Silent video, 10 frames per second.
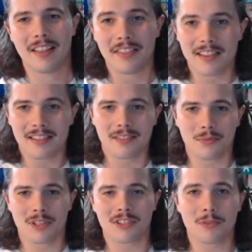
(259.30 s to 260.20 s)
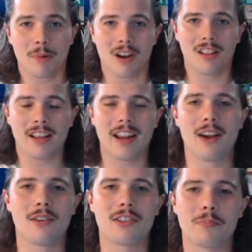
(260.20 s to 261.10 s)
This was a Spotlight
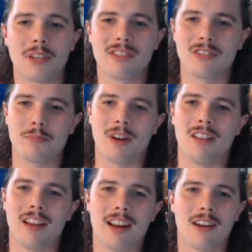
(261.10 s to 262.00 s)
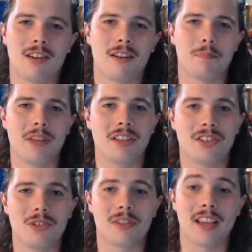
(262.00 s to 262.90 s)
Hour, special Spotlight Hour,
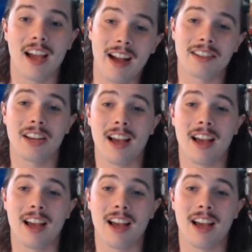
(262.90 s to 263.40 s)
Pikachu with the Ash